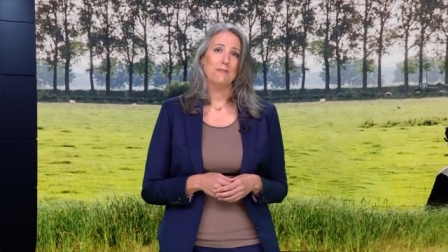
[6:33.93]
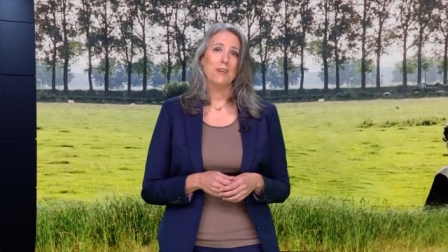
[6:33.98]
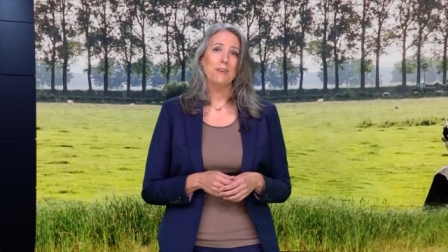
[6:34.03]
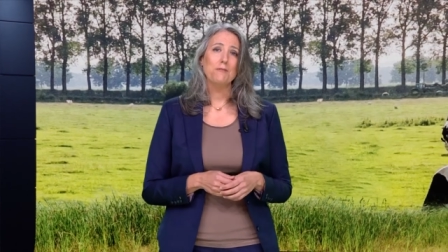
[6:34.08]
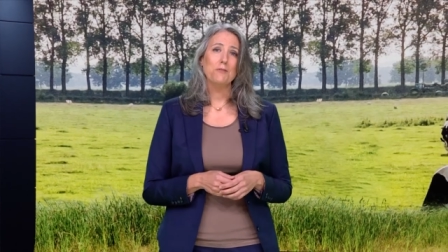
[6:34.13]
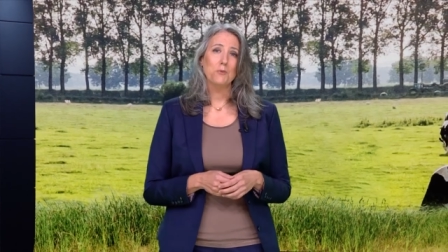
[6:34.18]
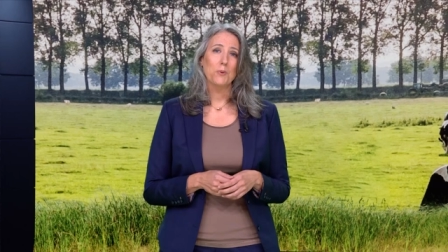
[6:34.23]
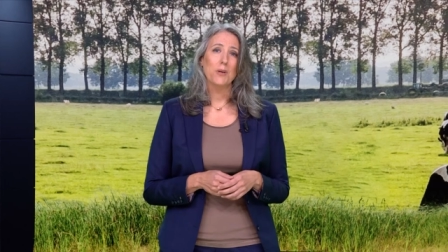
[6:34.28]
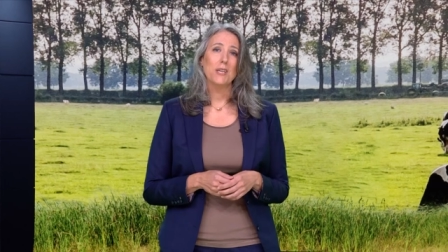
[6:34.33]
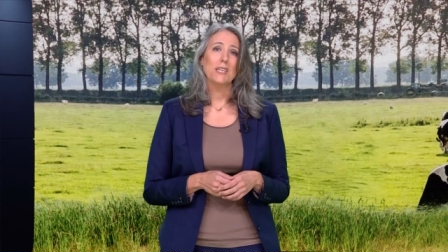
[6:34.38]

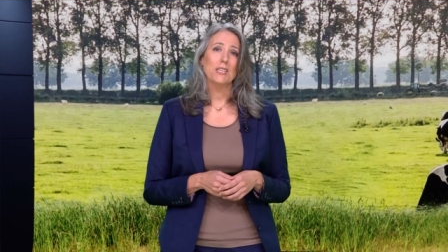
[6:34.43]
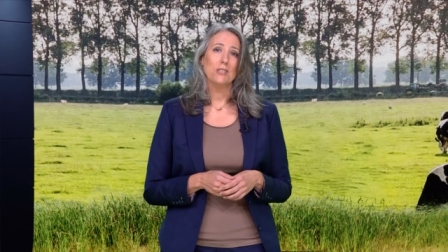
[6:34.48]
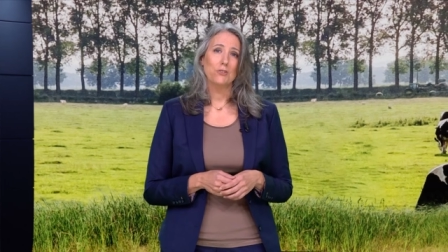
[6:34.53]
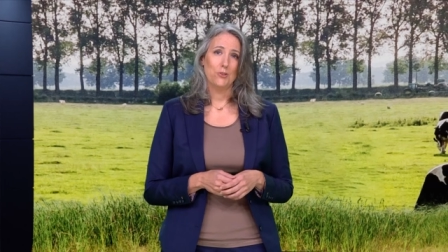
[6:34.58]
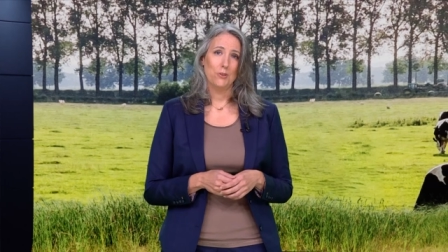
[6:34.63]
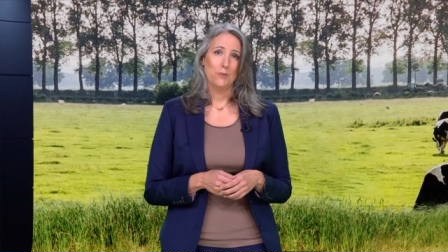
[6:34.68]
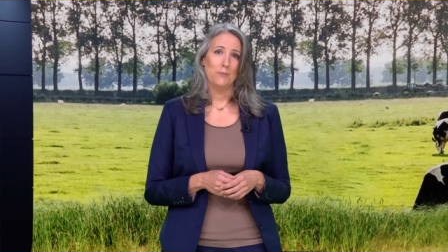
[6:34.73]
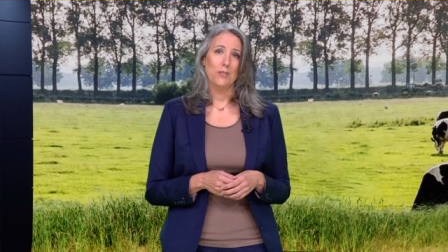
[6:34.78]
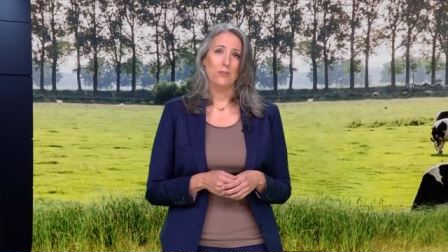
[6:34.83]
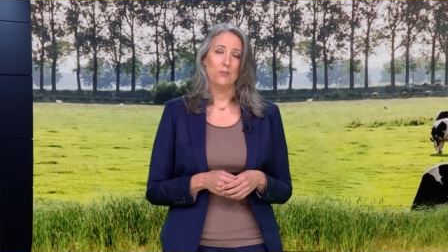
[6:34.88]
if you want to
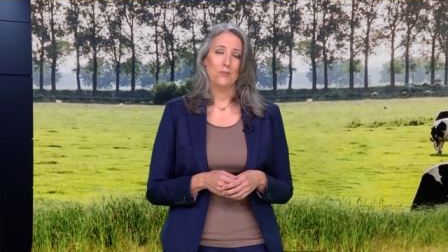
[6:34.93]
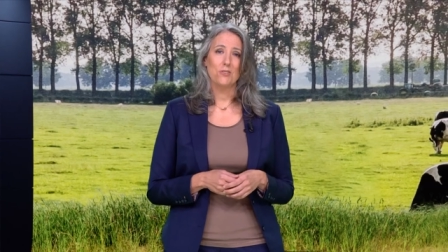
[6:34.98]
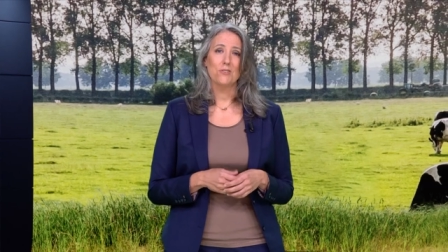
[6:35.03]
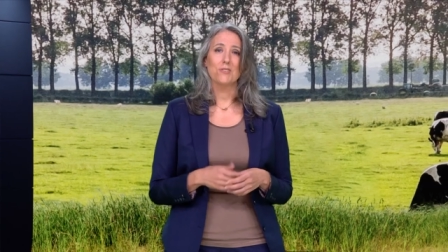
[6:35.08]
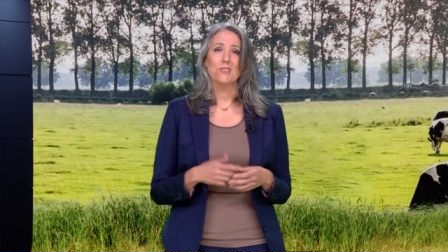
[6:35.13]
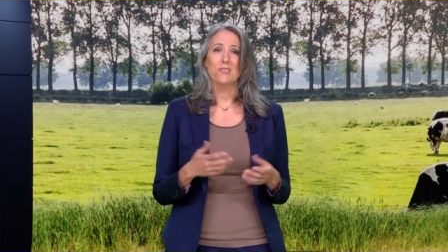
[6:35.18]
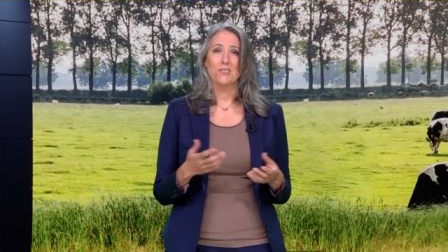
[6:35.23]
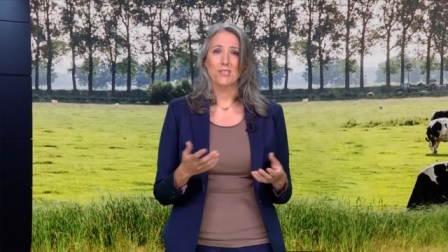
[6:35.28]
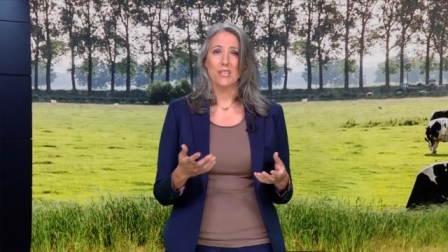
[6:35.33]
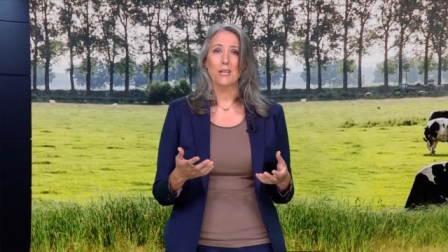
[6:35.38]
contribute to
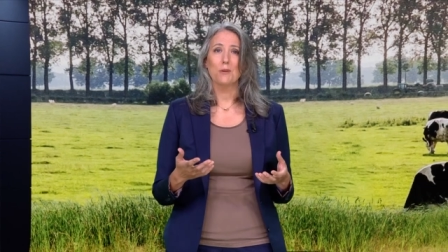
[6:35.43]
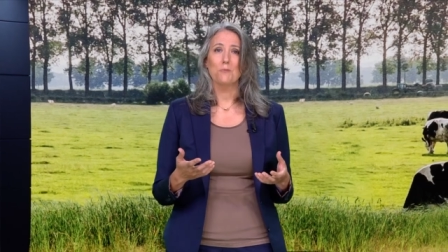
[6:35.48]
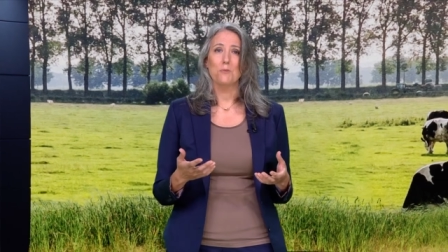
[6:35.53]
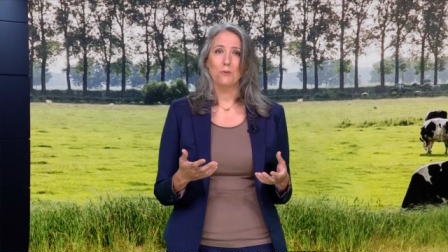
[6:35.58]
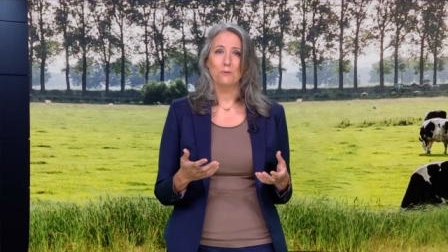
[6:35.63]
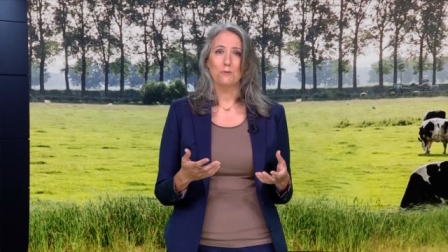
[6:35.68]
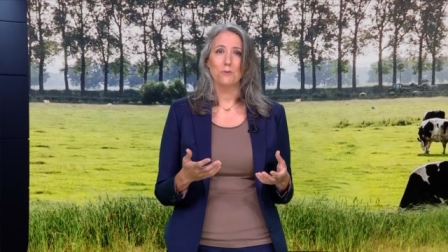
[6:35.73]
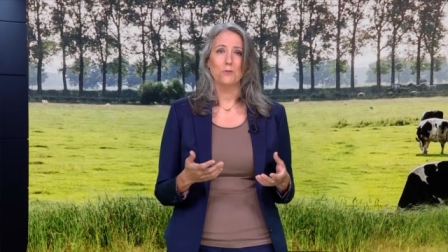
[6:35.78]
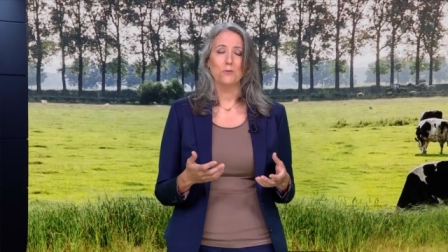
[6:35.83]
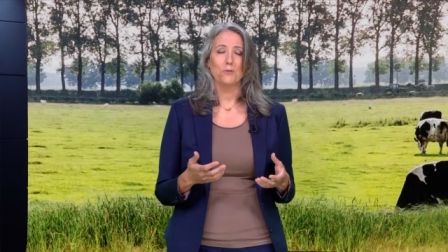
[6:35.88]

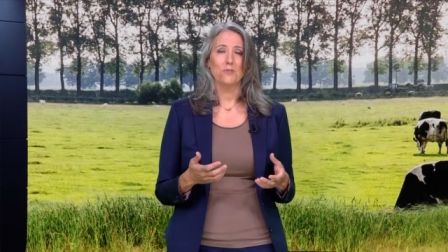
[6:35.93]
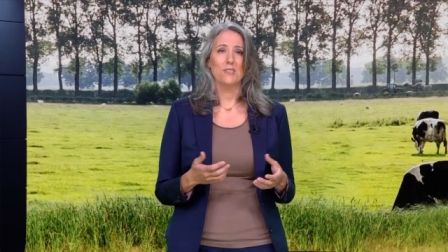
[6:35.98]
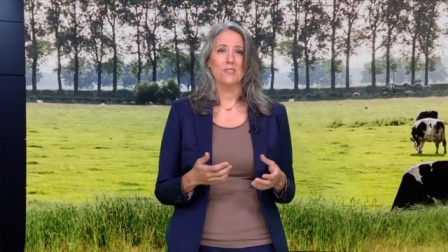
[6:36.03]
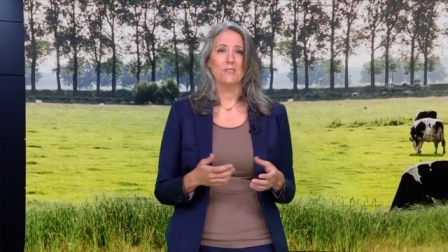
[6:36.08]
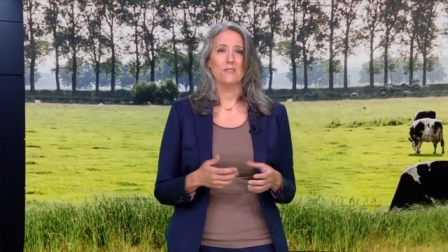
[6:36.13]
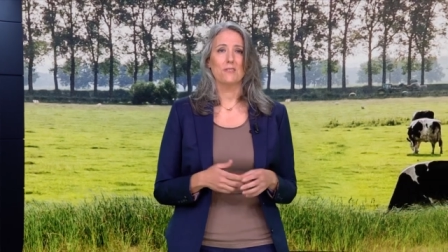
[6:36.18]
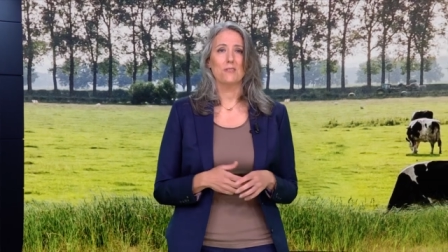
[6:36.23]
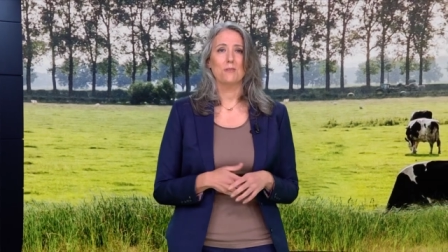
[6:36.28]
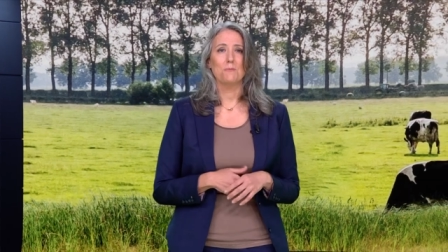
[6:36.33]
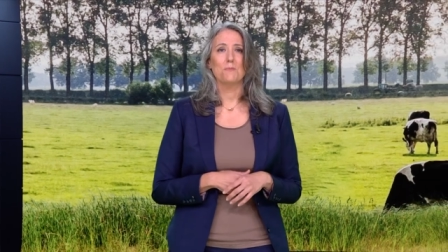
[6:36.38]
sustainable food
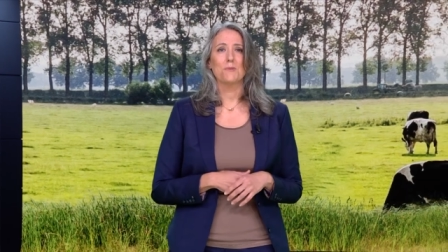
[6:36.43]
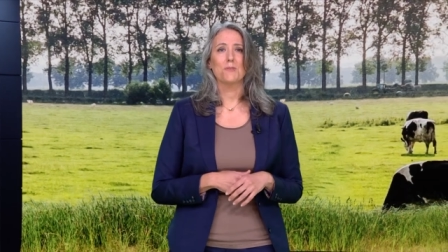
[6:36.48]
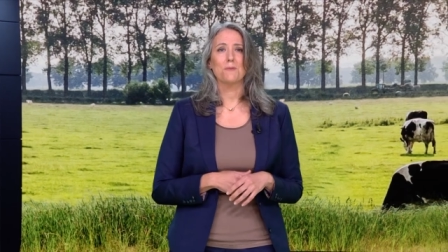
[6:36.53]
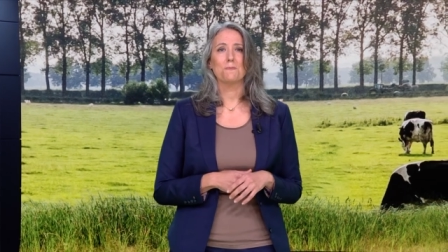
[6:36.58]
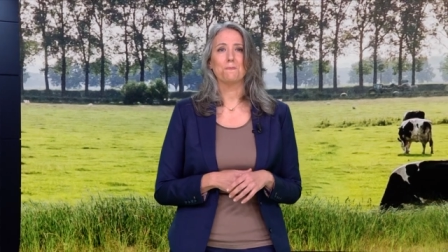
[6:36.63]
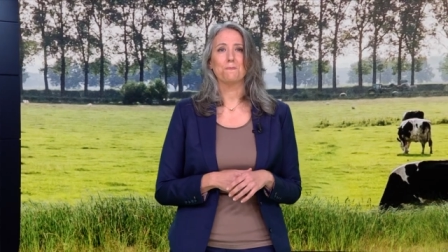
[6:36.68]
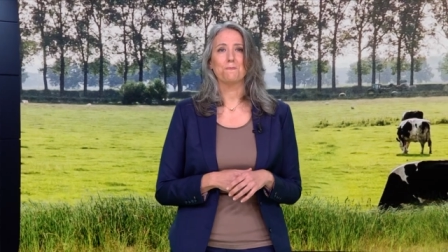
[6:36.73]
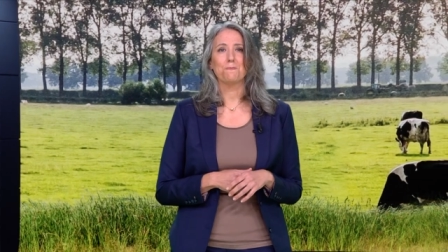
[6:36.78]
systems.